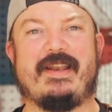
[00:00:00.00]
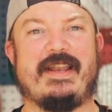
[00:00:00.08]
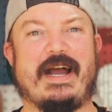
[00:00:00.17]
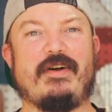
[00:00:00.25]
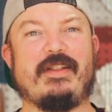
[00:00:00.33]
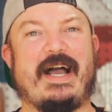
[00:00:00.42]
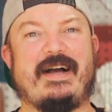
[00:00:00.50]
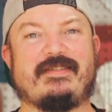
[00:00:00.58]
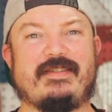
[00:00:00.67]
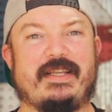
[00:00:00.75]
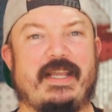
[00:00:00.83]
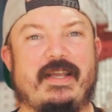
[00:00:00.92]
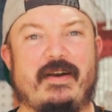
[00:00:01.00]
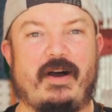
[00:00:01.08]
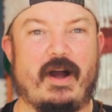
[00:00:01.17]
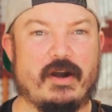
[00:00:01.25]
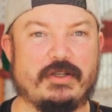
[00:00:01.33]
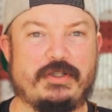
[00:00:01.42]
now lastly,
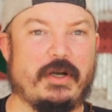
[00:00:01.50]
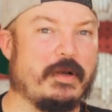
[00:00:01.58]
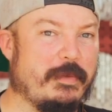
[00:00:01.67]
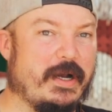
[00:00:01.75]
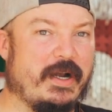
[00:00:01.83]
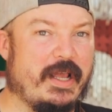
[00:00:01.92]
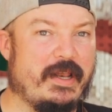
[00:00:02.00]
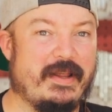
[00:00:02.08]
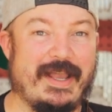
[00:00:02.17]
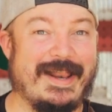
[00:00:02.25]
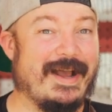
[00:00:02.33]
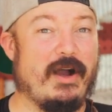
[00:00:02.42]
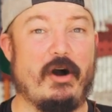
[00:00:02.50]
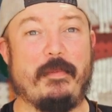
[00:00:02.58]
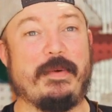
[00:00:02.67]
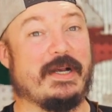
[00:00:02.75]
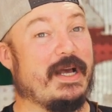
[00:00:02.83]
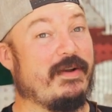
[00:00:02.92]
our jerk marinade. And I
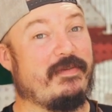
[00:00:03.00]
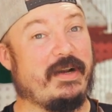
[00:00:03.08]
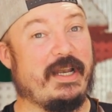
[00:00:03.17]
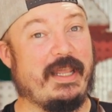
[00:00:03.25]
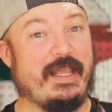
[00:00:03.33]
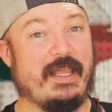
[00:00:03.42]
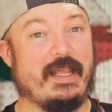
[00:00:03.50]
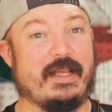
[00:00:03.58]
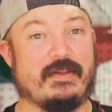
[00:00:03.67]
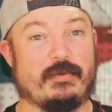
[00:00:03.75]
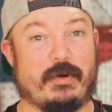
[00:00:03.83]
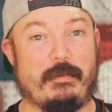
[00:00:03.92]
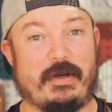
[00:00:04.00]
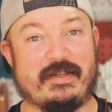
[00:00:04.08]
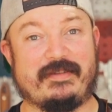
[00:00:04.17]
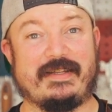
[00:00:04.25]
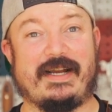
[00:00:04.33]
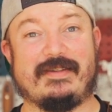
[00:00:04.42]
hope you're not afraid of heat because we're
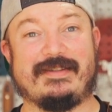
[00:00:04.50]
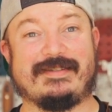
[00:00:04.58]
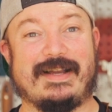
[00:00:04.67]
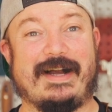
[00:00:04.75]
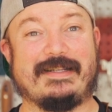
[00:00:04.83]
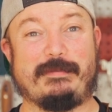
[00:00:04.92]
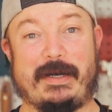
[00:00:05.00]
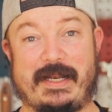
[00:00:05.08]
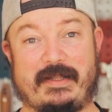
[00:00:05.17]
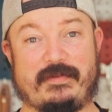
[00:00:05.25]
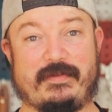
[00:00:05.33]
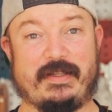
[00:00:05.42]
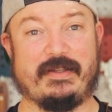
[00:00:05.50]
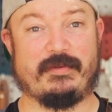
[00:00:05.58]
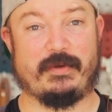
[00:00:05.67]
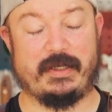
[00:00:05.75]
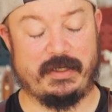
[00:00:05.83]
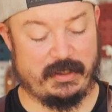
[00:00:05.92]
busting out the Scotch bonnets for this
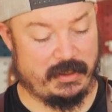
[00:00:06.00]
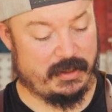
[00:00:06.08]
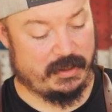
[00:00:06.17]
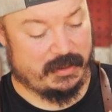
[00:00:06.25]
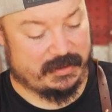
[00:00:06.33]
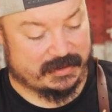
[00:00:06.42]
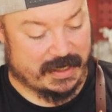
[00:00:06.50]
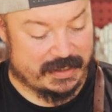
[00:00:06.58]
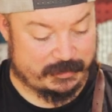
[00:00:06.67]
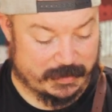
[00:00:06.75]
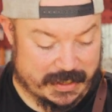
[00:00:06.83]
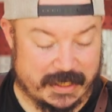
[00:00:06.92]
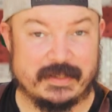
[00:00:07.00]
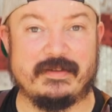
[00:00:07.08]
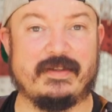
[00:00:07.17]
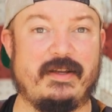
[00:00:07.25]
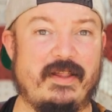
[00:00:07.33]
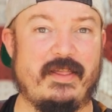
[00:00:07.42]
one. Scotch
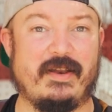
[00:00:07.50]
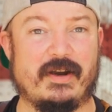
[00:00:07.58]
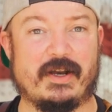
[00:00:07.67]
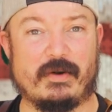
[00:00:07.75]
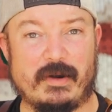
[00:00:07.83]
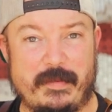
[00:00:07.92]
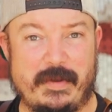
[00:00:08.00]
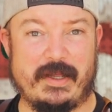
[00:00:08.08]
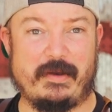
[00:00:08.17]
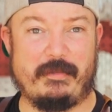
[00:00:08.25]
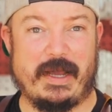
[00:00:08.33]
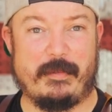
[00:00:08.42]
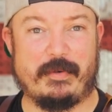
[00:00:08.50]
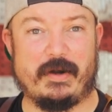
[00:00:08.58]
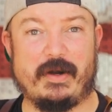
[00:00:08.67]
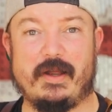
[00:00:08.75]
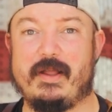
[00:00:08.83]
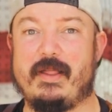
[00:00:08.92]
bonnets, they're a Caribbean
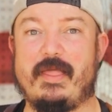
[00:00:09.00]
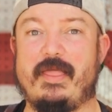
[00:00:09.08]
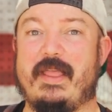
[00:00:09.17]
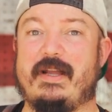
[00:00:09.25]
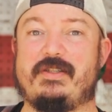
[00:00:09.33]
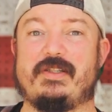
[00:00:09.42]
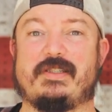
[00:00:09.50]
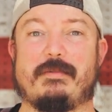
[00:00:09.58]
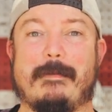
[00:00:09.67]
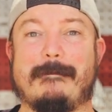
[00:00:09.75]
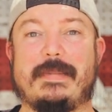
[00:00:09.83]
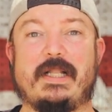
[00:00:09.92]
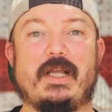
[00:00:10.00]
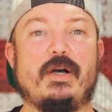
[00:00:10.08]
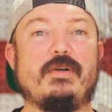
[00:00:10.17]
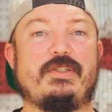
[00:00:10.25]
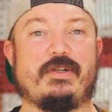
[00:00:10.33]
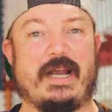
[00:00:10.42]
pepper that just
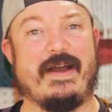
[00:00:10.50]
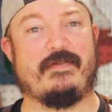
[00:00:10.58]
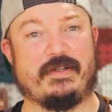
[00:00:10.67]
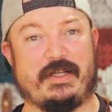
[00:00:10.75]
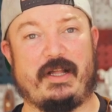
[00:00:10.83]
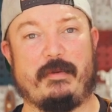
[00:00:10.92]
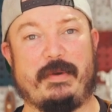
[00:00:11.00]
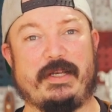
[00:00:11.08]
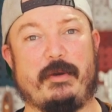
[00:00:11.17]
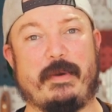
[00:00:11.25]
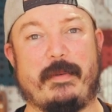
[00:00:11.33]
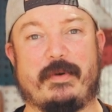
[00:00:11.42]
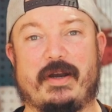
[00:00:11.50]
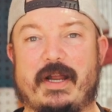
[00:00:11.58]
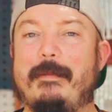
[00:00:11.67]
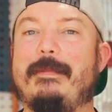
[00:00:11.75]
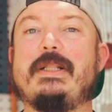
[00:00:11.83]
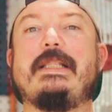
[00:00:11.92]
blows your average jalapeno pepper
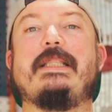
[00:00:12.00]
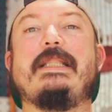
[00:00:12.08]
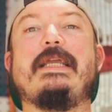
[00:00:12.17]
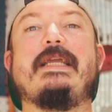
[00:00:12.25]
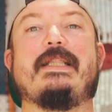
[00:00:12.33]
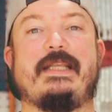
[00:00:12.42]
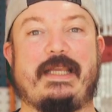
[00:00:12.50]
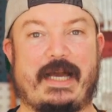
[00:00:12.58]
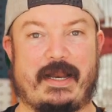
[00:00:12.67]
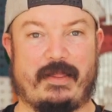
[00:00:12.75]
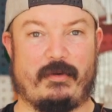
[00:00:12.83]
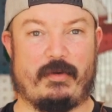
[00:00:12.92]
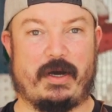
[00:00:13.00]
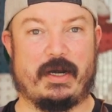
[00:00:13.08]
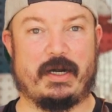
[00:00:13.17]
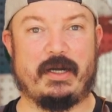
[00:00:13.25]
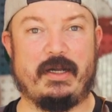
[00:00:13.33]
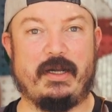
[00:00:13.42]
completely out of the
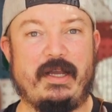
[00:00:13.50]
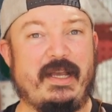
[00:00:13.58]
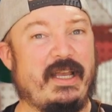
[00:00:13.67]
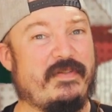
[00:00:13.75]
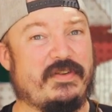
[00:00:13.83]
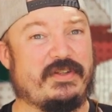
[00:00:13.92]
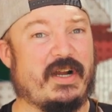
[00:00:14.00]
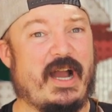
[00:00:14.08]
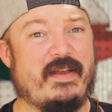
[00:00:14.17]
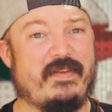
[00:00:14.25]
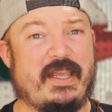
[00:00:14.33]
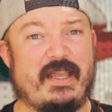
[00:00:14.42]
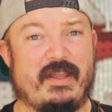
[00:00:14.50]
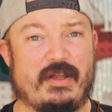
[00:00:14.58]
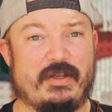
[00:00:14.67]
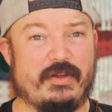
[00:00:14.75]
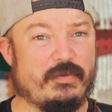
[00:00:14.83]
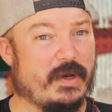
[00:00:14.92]
water. If you're shy of heat, you
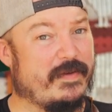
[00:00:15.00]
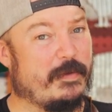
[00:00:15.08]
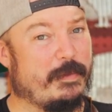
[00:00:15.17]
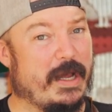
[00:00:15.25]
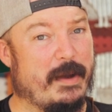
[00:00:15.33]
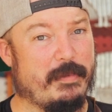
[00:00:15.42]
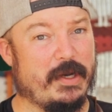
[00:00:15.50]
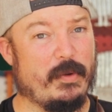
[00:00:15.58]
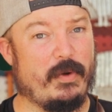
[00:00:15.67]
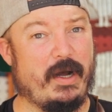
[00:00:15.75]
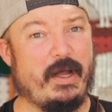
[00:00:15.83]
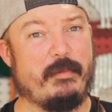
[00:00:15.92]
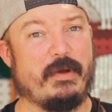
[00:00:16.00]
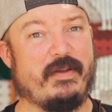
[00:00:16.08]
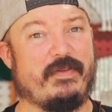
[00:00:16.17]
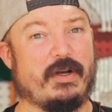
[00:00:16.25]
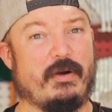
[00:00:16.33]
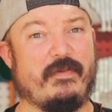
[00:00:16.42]
can use whatever pepper you want, but
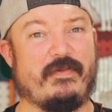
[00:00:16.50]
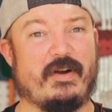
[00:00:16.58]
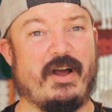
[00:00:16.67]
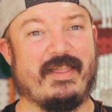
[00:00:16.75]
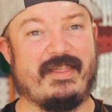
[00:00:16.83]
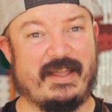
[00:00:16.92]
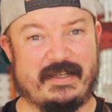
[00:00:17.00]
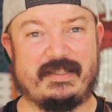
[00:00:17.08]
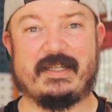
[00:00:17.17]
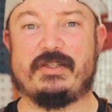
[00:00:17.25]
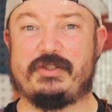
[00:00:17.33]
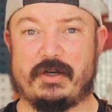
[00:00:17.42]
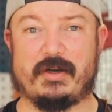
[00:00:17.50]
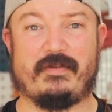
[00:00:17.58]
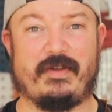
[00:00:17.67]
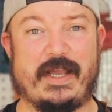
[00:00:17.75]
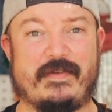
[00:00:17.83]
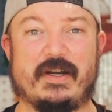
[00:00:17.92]
if you're going for authentic jerk
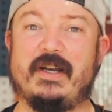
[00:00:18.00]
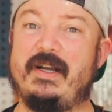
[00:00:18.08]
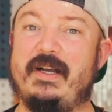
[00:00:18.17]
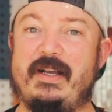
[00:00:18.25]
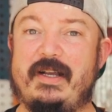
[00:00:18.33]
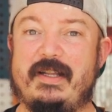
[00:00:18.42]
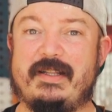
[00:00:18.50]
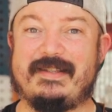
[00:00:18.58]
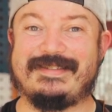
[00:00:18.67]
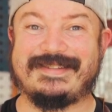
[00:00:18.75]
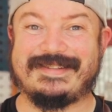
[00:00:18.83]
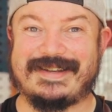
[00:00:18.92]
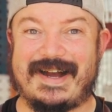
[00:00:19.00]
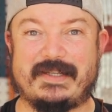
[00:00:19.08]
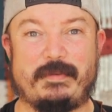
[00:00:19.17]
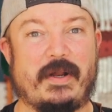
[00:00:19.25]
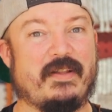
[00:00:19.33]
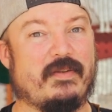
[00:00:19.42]
flavor, the
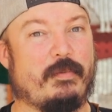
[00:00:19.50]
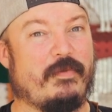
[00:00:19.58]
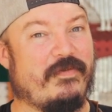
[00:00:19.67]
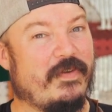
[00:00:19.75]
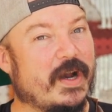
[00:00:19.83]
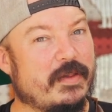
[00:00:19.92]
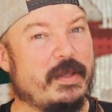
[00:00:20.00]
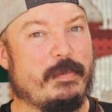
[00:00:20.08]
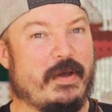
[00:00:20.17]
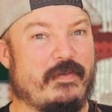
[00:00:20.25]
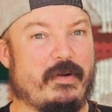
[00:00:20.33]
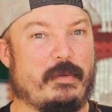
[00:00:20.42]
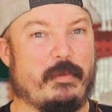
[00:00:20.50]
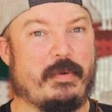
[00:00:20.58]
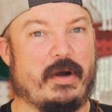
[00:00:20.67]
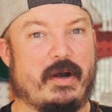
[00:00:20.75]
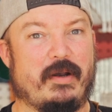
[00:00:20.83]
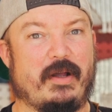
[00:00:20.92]
Scotch bonnet's a fairly pivotal
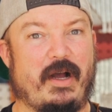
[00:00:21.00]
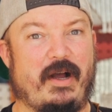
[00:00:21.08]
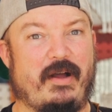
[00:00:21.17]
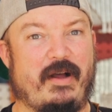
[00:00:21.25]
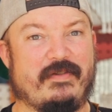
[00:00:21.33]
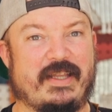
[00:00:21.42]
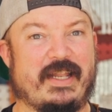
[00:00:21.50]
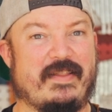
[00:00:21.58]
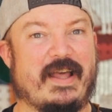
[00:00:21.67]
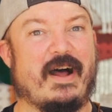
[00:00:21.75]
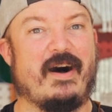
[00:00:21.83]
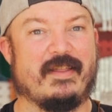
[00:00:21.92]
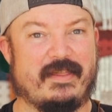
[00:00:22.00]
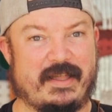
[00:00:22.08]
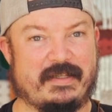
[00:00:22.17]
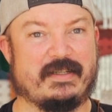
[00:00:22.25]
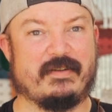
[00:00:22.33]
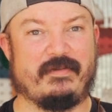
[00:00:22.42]
part of getting that
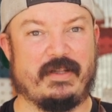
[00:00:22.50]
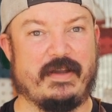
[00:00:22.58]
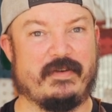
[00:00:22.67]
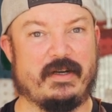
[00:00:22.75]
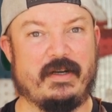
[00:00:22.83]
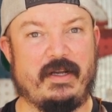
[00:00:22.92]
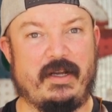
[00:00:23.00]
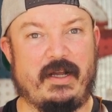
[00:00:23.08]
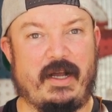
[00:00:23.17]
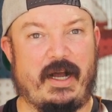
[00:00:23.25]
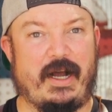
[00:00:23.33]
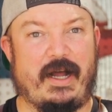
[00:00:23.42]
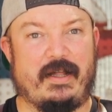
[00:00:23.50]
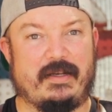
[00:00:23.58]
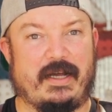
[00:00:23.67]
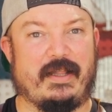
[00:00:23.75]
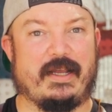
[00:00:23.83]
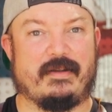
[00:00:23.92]
authentic flavor.
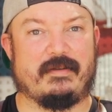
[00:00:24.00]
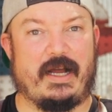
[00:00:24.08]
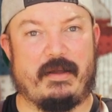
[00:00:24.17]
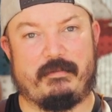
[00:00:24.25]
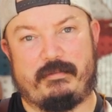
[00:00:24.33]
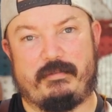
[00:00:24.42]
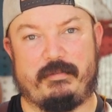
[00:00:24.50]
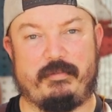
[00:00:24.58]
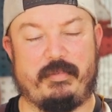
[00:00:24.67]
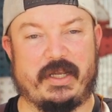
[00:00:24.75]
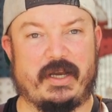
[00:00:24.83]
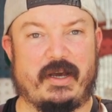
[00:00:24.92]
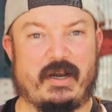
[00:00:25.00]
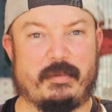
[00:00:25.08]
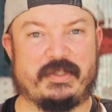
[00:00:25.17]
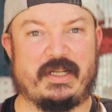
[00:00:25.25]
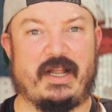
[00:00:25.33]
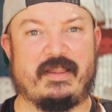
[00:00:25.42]
Not like I'm being
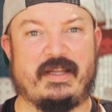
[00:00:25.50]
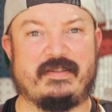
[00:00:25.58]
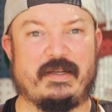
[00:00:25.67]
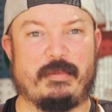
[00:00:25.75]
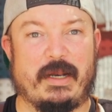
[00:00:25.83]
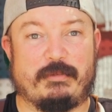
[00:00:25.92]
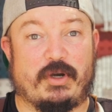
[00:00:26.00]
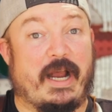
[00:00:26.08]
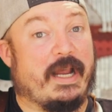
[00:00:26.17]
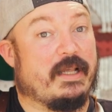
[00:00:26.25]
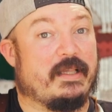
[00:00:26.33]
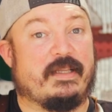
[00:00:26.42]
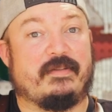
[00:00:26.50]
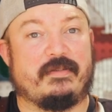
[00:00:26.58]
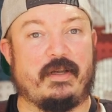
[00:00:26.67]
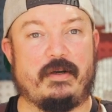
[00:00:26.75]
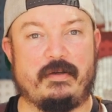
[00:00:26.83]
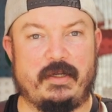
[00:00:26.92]
100% authentic, but I'm trying at least.
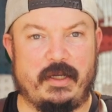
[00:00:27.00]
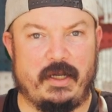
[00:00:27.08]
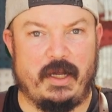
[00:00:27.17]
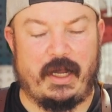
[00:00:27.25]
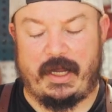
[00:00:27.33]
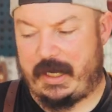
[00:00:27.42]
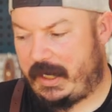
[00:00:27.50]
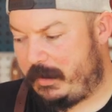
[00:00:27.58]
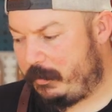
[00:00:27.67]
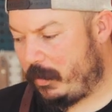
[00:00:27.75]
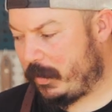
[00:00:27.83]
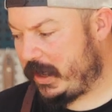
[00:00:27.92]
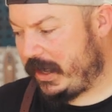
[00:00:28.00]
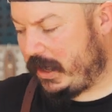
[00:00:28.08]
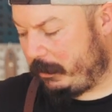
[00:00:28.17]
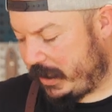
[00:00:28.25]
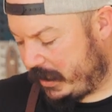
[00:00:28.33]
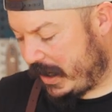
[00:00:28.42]
So, but we're gonna
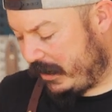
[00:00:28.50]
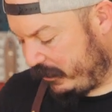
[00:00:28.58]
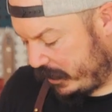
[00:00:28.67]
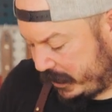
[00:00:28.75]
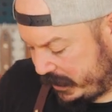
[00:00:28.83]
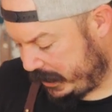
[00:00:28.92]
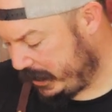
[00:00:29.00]
get a blender out first.